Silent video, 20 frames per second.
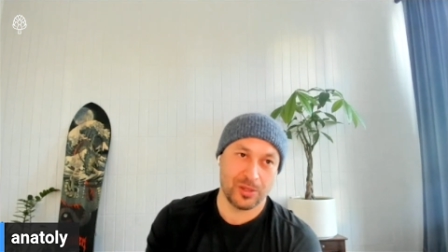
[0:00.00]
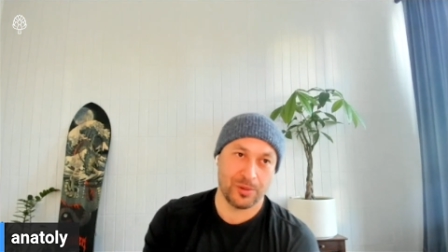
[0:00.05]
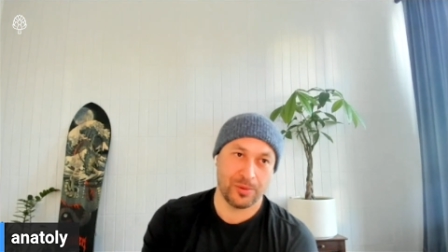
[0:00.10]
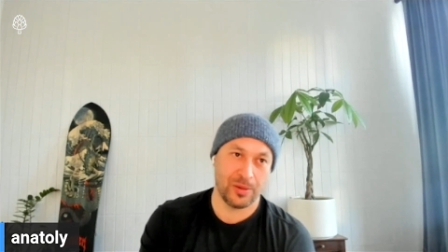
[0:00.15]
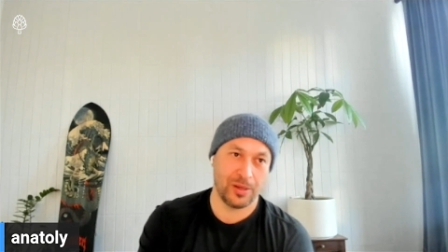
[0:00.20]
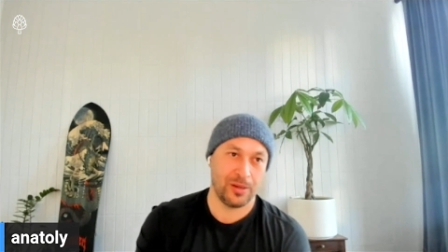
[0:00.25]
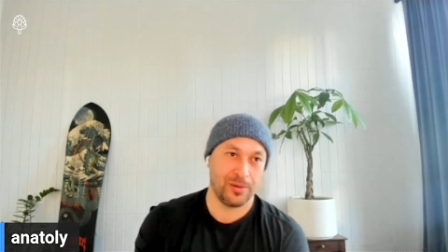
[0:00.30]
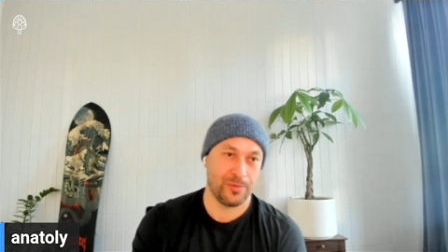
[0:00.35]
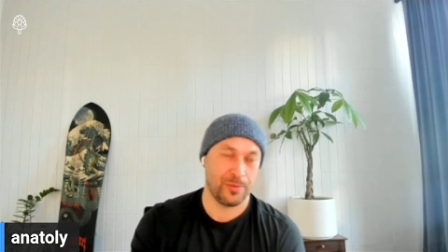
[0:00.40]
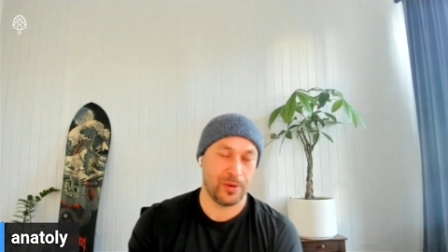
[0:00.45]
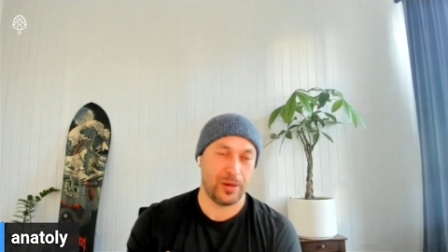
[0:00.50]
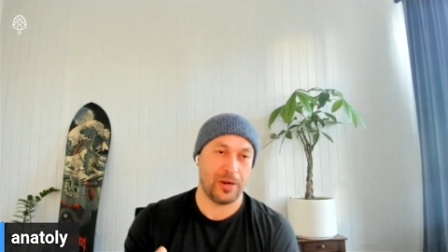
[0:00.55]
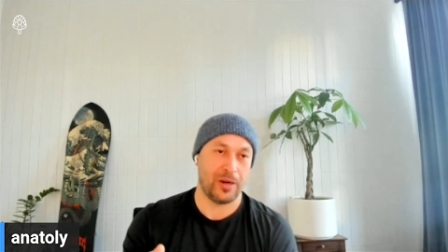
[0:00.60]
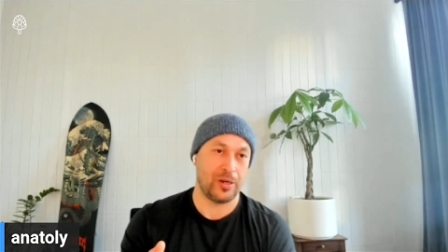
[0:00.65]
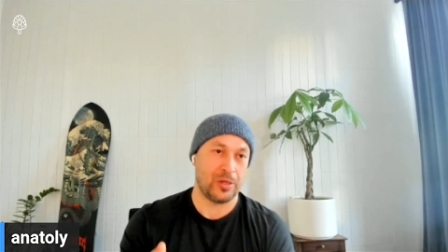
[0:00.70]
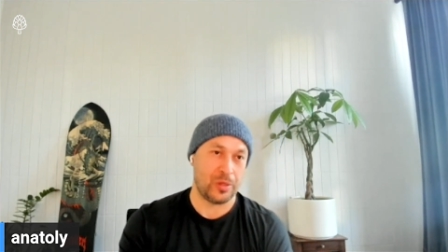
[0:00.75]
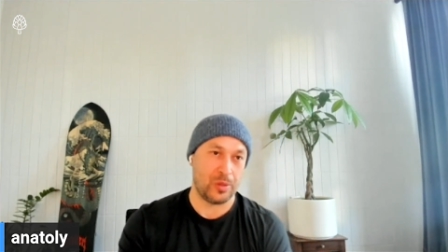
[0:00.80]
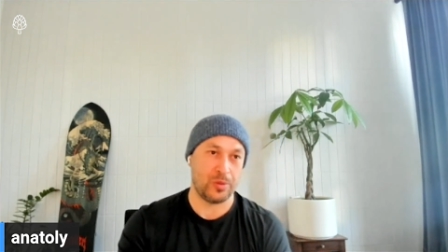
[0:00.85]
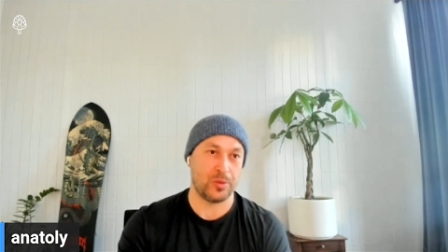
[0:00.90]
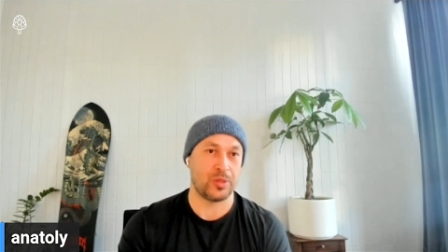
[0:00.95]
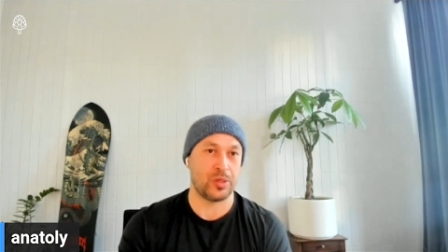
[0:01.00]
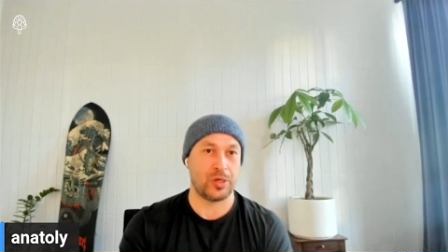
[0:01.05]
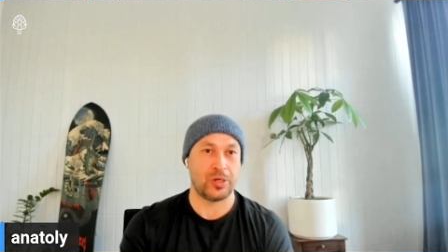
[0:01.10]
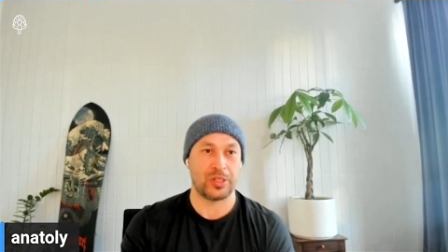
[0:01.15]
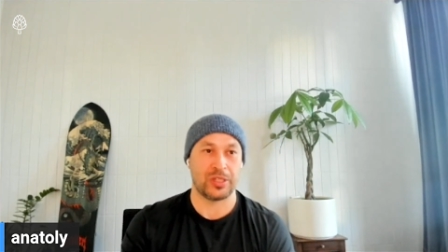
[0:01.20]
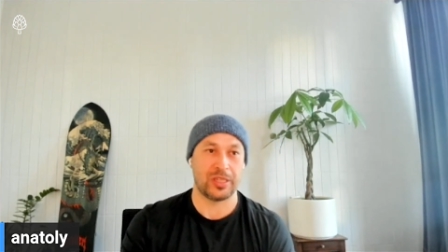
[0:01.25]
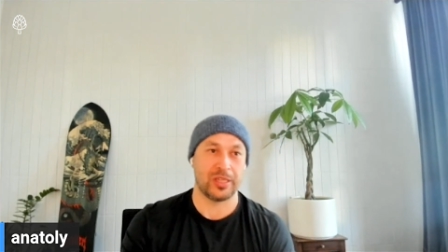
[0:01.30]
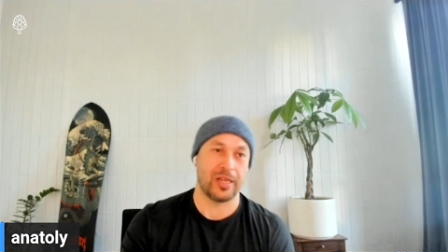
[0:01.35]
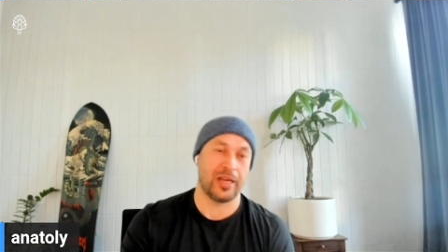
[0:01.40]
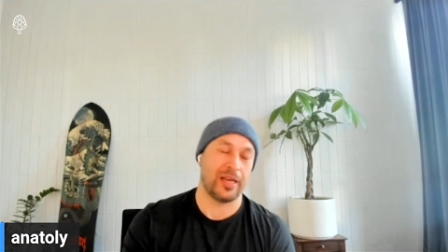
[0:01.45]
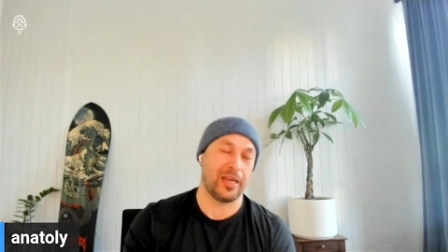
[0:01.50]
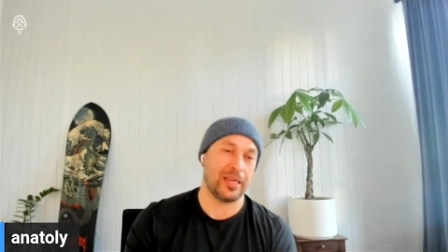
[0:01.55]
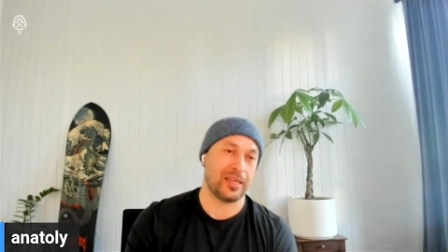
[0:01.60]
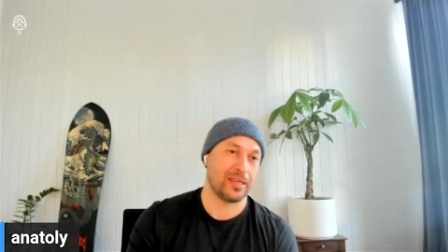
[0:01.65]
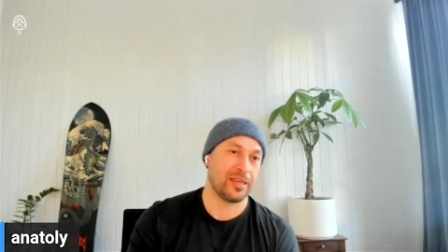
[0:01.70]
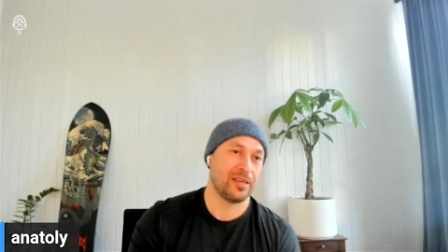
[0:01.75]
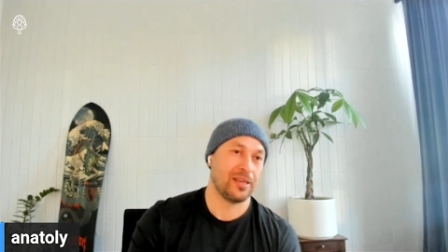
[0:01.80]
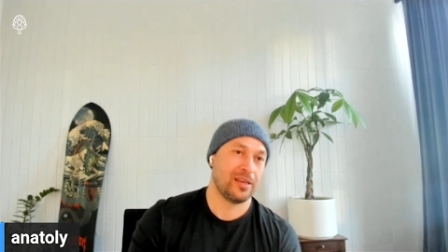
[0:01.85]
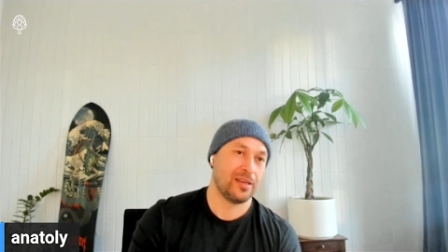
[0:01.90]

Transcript: to it where users like